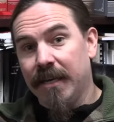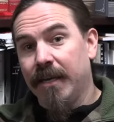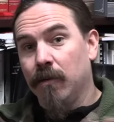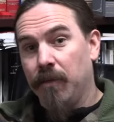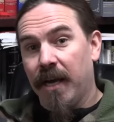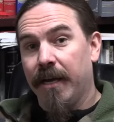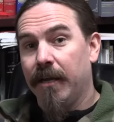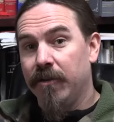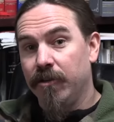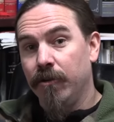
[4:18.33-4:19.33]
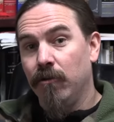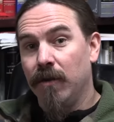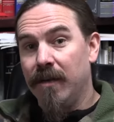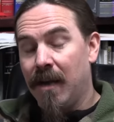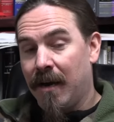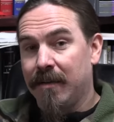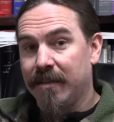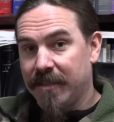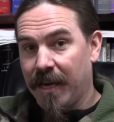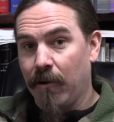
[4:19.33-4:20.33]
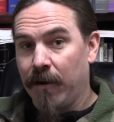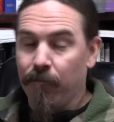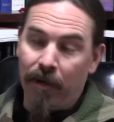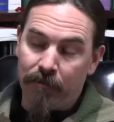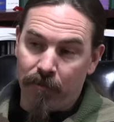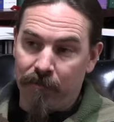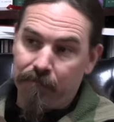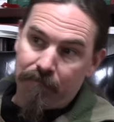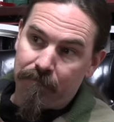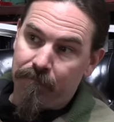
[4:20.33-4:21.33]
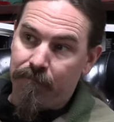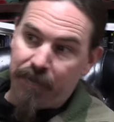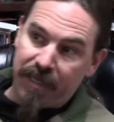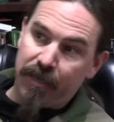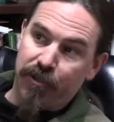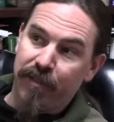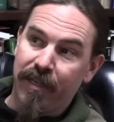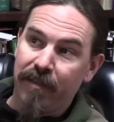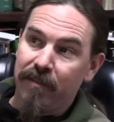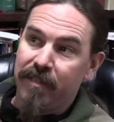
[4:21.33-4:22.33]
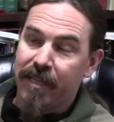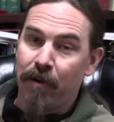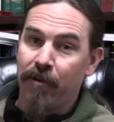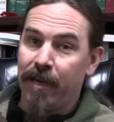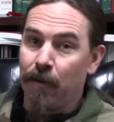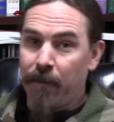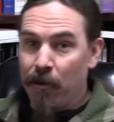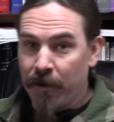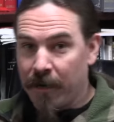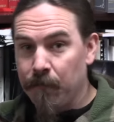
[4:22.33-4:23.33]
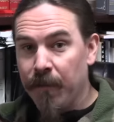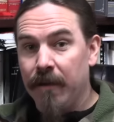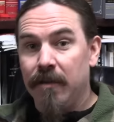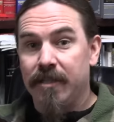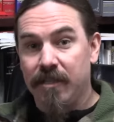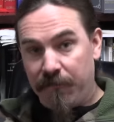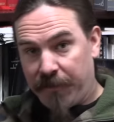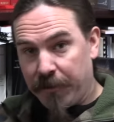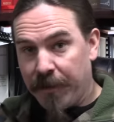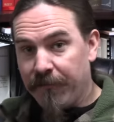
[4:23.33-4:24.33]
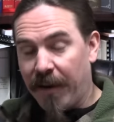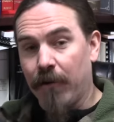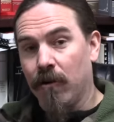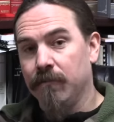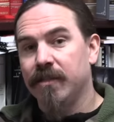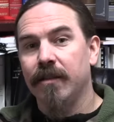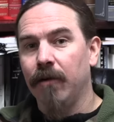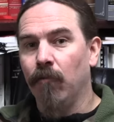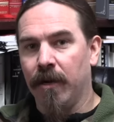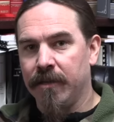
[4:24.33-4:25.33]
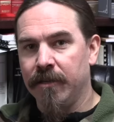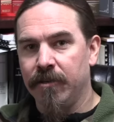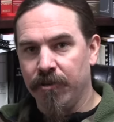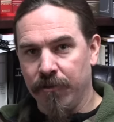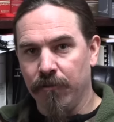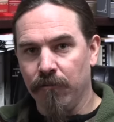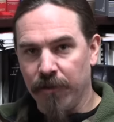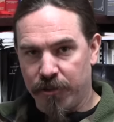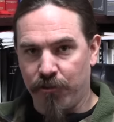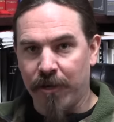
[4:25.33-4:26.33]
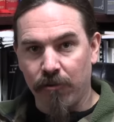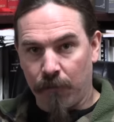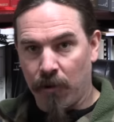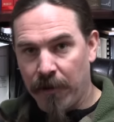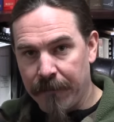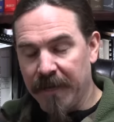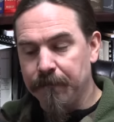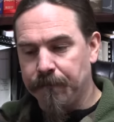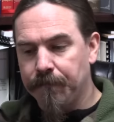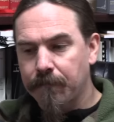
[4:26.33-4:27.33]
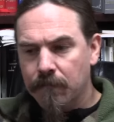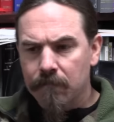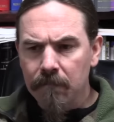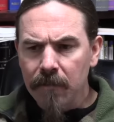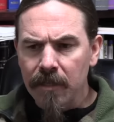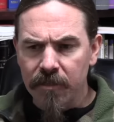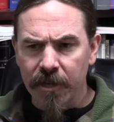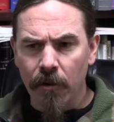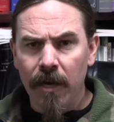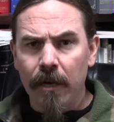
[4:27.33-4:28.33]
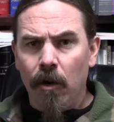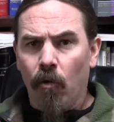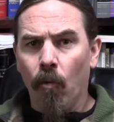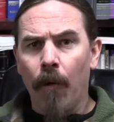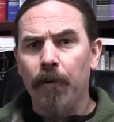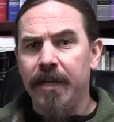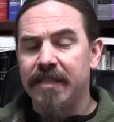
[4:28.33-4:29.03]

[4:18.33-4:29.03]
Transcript: and apply it to not scary, well, or potentially scary appearing civilian firearms that they wanted to restrict or prohibit. So what we